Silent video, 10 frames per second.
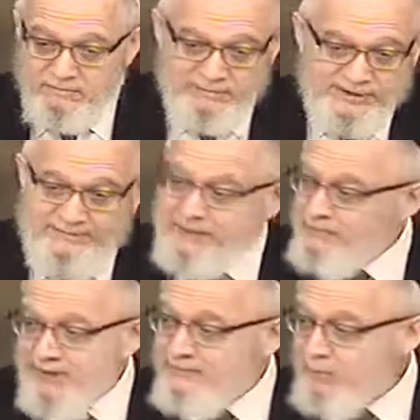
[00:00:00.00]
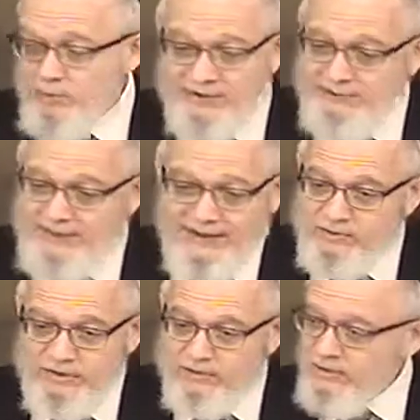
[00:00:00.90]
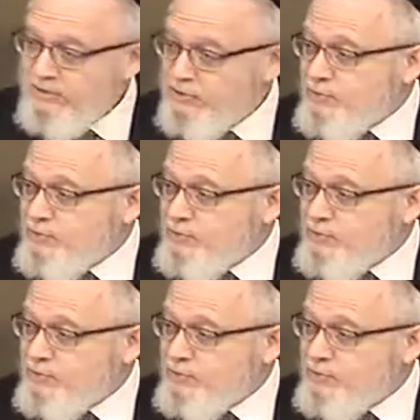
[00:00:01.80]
Seemingly probably wasn't valid, because